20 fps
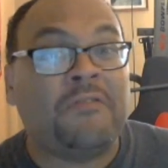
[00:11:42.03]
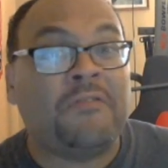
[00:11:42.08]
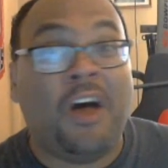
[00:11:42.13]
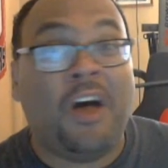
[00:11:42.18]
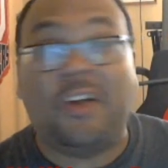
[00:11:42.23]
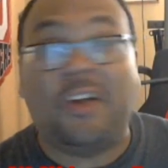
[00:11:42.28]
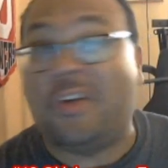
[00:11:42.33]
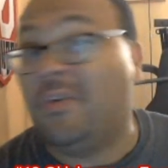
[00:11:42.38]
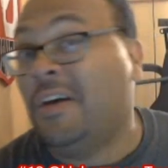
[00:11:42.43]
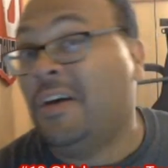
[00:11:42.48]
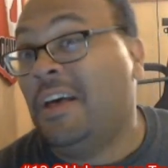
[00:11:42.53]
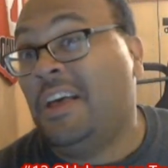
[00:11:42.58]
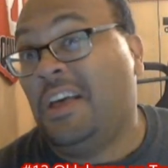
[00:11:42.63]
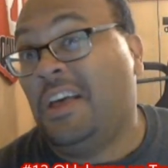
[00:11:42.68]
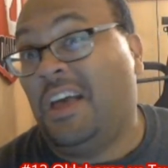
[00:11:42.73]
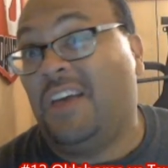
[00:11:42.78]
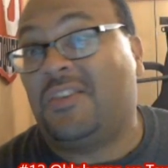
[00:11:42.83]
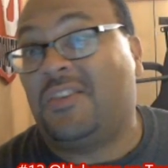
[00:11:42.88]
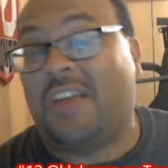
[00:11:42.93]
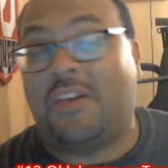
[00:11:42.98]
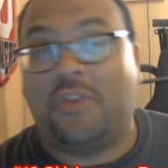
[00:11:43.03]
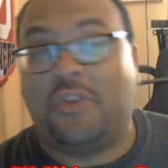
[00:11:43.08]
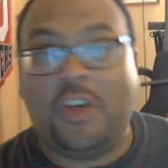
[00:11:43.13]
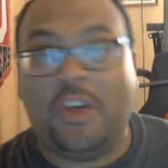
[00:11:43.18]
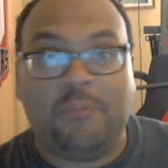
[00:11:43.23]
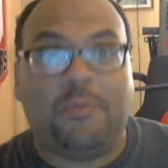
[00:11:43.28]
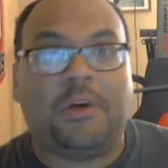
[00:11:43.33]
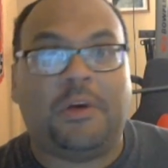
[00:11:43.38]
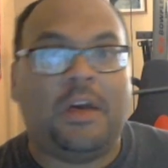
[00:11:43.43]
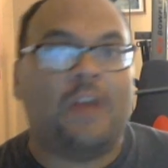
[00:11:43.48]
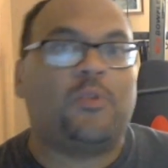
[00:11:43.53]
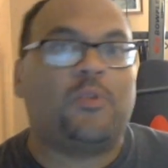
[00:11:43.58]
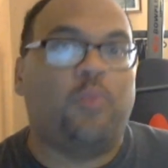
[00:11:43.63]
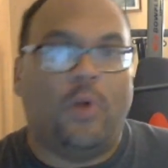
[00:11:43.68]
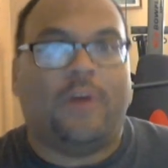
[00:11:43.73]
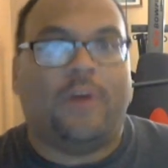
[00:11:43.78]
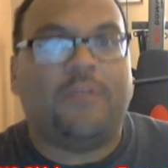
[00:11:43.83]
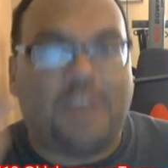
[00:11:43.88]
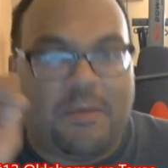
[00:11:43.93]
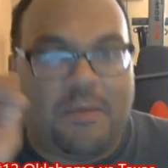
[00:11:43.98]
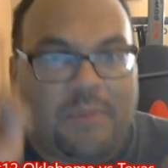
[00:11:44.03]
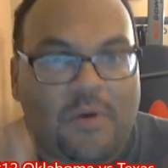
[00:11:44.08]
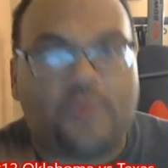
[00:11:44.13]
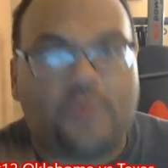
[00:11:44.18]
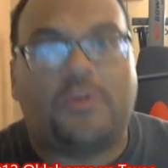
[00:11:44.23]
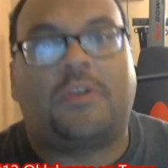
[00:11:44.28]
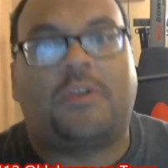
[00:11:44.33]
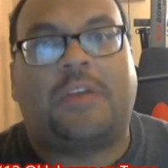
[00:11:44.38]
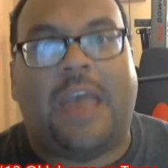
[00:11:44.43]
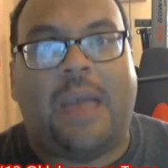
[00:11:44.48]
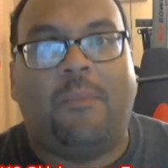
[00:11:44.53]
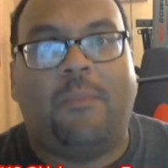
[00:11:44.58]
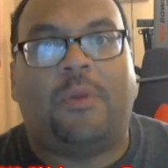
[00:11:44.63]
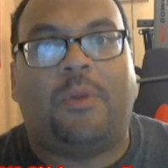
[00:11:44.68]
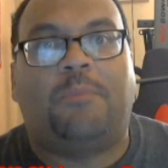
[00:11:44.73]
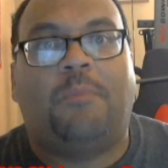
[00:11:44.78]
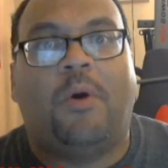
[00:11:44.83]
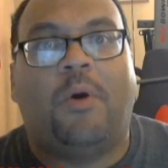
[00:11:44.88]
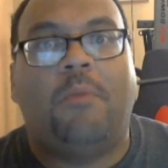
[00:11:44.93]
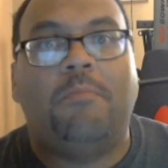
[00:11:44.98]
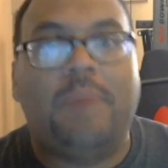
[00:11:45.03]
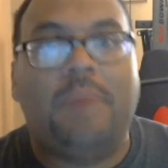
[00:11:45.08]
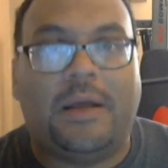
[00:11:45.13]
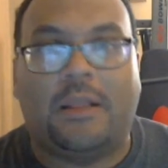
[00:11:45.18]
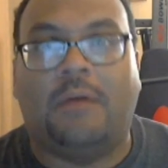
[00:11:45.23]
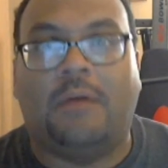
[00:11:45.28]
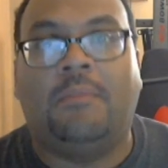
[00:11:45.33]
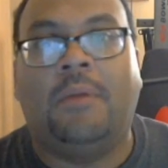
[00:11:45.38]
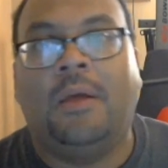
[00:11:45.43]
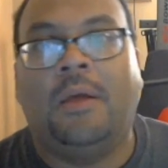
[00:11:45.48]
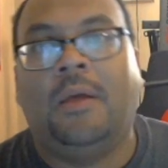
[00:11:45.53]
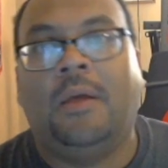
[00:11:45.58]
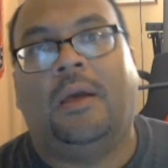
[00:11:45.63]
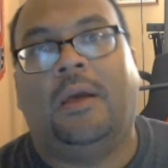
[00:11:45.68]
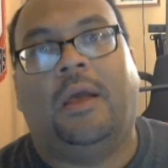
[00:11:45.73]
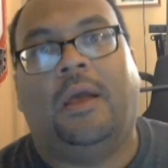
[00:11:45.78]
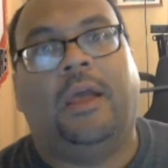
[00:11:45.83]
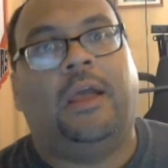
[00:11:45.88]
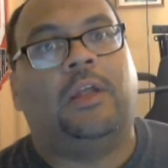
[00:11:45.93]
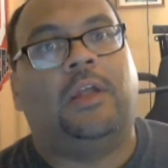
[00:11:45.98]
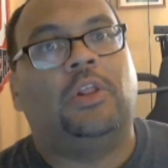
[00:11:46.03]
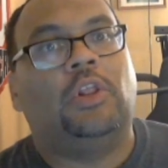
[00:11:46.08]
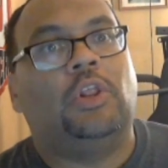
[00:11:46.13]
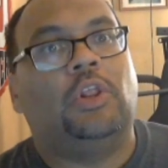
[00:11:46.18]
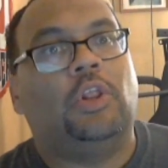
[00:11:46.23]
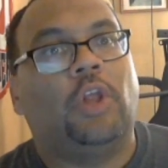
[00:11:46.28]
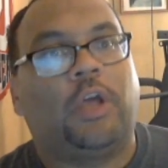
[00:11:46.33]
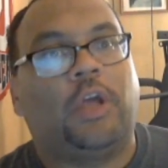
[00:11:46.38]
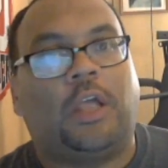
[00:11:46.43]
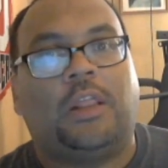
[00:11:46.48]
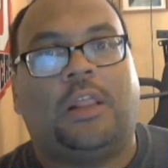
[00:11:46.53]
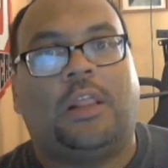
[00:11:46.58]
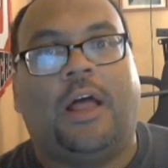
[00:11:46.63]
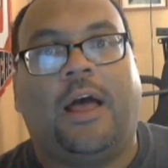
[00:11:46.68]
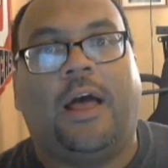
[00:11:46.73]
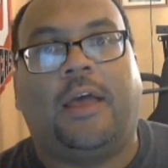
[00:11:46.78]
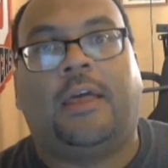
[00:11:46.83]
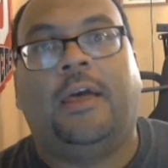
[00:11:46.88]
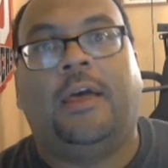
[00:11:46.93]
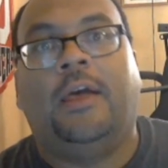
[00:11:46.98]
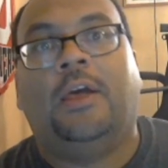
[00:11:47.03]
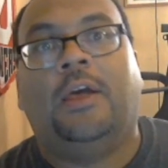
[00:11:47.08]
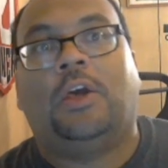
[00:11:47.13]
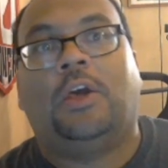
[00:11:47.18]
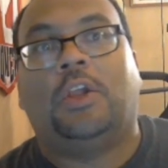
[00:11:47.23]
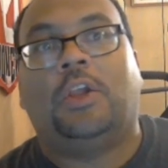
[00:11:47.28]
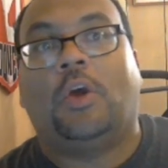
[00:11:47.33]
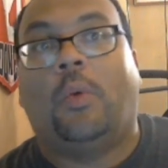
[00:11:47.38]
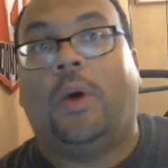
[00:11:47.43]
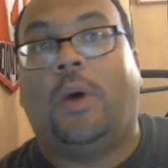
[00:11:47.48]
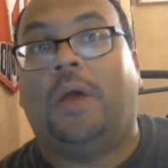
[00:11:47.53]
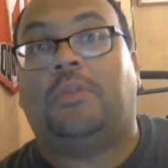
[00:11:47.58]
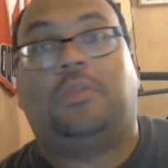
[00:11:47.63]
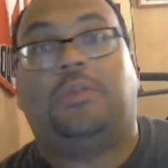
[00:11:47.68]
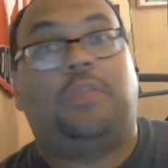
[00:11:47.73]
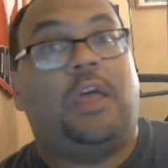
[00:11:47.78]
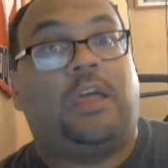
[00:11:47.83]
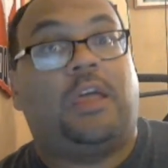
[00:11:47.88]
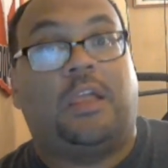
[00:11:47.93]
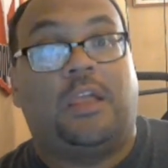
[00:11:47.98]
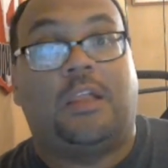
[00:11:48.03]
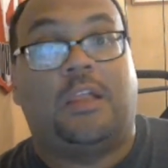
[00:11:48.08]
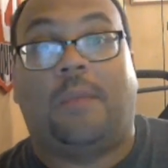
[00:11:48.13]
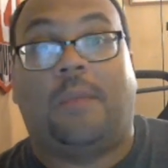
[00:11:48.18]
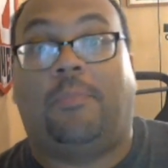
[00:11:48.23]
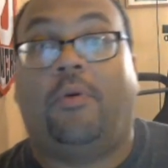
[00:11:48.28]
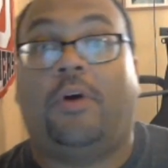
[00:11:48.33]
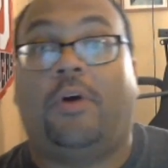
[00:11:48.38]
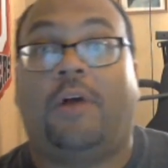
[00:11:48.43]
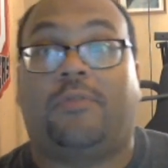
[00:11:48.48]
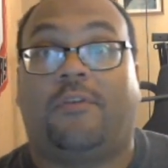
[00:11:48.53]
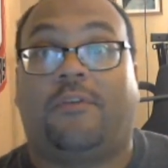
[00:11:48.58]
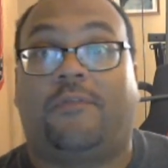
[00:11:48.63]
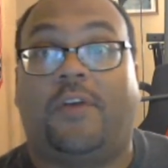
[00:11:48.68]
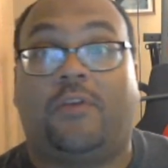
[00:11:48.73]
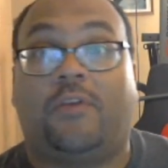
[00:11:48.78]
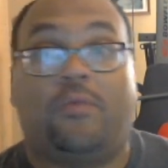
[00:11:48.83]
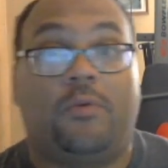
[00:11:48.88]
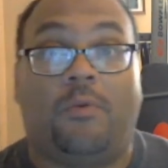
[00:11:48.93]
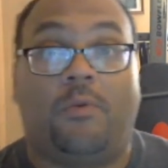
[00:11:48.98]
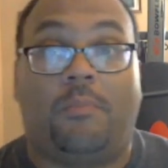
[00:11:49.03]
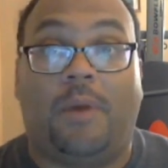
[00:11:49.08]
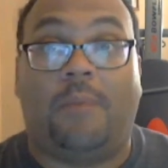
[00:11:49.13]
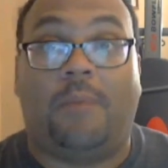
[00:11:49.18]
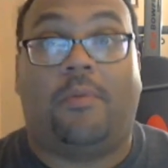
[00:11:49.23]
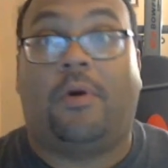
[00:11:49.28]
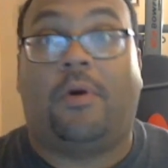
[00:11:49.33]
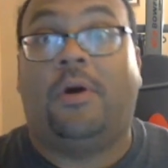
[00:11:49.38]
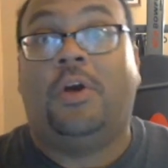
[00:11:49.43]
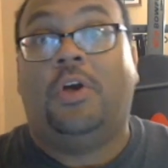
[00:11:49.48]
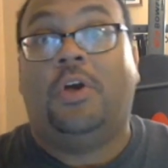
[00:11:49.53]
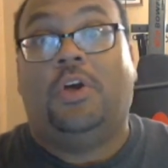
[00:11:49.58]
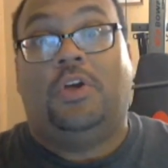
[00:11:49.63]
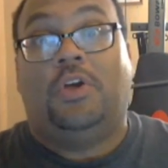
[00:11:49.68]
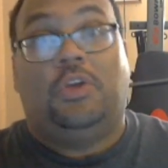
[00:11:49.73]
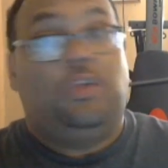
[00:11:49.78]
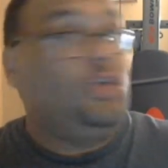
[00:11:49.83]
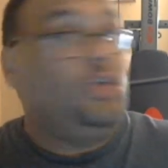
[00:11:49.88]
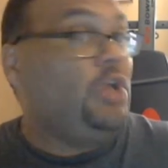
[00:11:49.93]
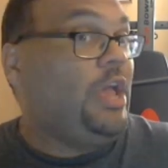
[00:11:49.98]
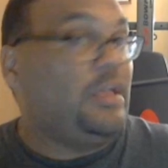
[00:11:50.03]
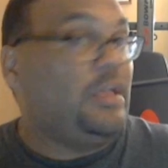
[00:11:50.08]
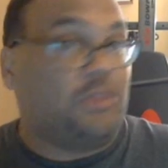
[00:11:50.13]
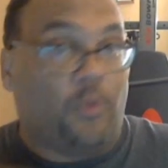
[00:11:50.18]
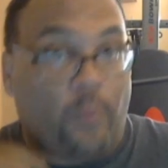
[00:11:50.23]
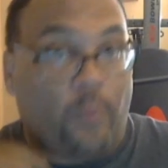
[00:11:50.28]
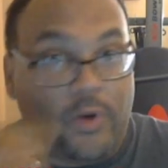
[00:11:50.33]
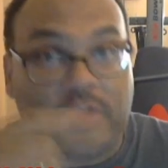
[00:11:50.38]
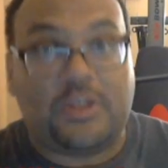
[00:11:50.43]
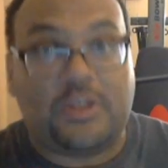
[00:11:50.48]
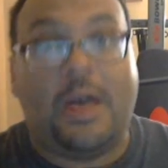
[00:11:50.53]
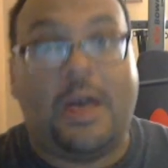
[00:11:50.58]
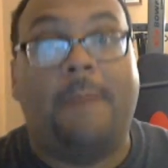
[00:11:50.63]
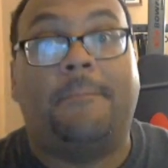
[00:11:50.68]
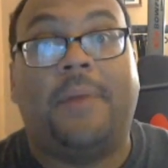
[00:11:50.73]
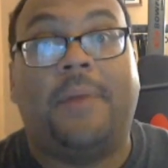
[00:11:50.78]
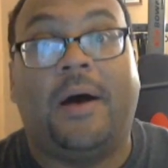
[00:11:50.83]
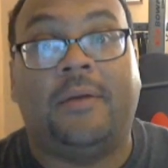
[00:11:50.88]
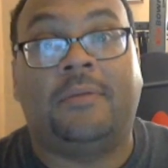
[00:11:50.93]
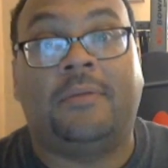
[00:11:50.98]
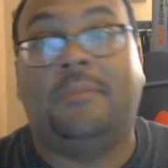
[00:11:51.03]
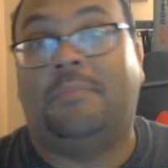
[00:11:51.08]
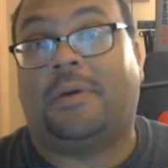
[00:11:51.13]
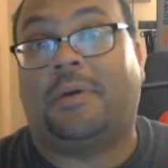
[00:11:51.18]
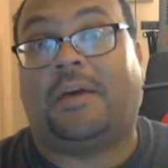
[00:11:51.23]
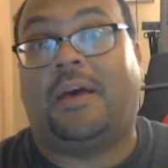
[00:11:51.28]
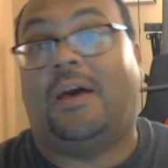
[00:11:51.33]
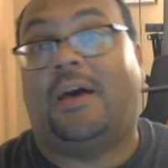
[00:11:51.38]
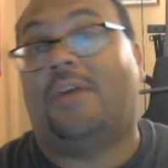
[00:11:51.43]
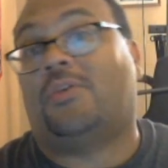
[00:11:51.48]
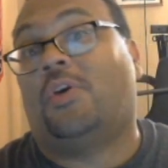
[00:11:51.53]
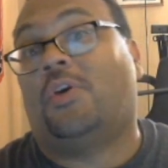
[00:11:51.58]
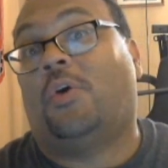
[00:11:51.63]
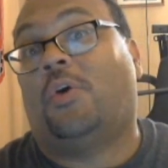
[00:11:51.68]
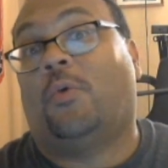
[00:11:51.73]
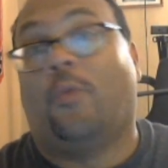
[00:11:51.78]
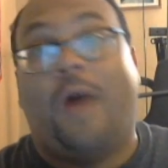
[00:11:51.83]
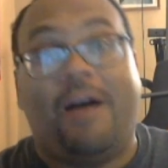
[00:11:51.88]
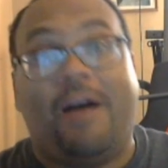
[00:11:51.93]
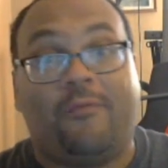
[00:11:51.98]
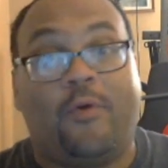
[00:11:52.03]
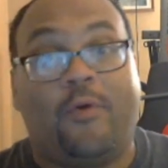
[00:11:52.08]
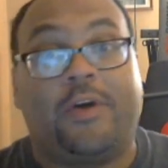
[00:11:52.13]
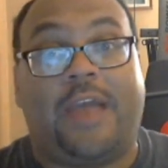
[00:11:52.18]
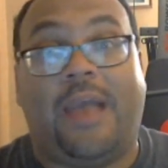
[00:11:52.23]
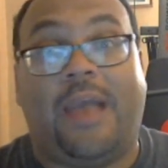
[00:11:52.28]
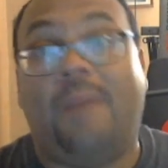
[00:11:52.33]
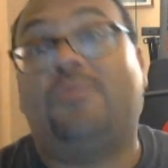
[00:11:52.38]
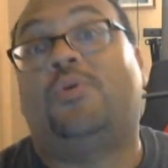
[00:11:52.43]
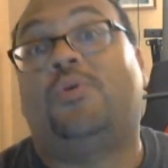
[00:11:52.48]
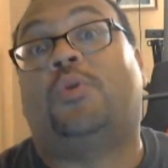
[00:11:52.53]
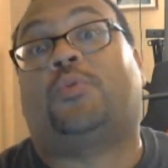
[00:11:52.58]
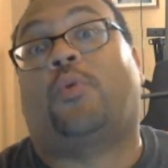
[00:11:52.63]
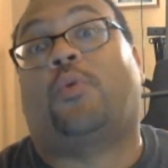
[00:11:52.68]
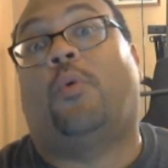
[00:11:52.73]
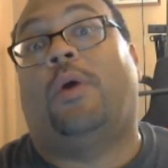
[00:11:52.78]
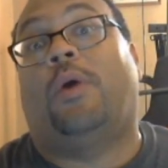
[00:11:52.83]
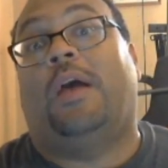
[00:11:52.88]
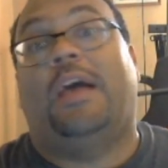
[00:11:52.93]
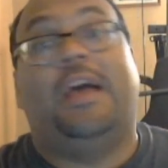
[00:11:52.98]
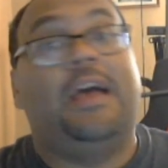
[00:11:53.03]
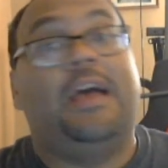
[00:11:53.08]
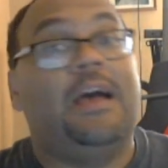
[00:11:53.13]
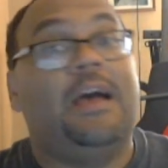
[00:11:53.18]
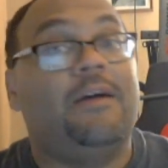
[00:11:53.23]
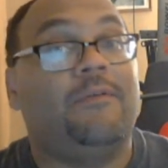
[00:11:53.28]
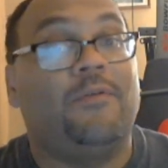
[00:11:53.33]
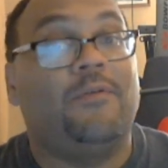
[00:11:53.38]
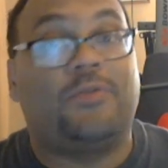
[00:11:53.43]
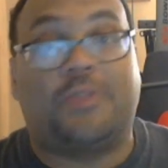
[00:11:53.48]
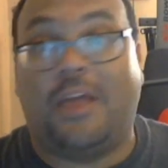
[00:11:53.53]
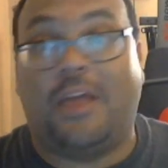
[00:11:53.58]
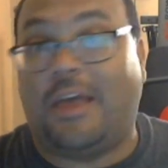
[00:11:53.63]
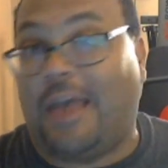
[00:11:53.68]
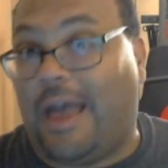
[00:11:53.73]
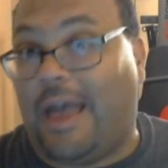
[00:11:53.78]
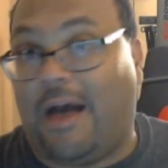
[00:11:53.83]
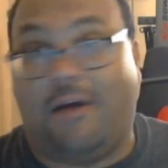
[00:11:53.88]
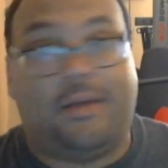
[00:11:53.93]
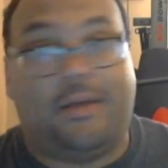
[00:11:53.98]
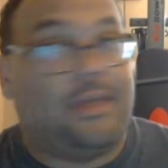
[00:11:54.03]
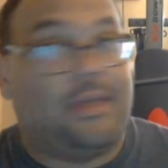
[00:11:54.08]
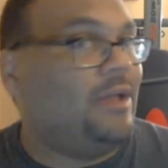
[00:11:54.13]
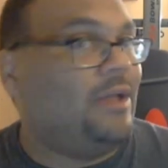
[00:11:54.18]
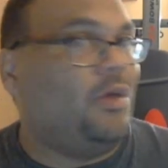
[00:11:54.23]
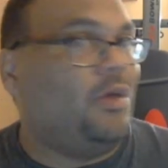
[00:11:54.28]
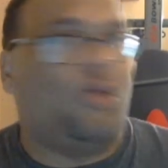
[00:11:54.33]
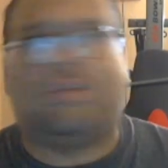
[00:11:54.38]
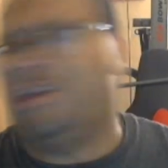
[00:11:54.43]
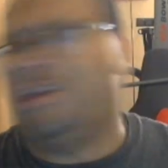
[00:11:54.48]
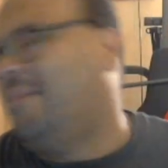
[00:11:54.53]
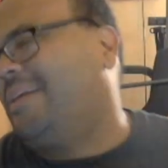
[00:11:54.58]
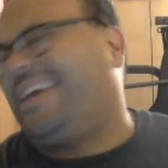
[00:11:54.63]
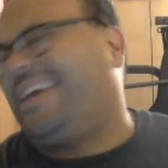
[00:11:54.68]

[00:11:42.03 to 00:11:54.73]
tell you is that just because one team enters this game with momentum and looking like, you know what, they can end up pulling off the victory, remember, you hit the reset button, because rivalry games, you throw everything out. Again, Oklahoma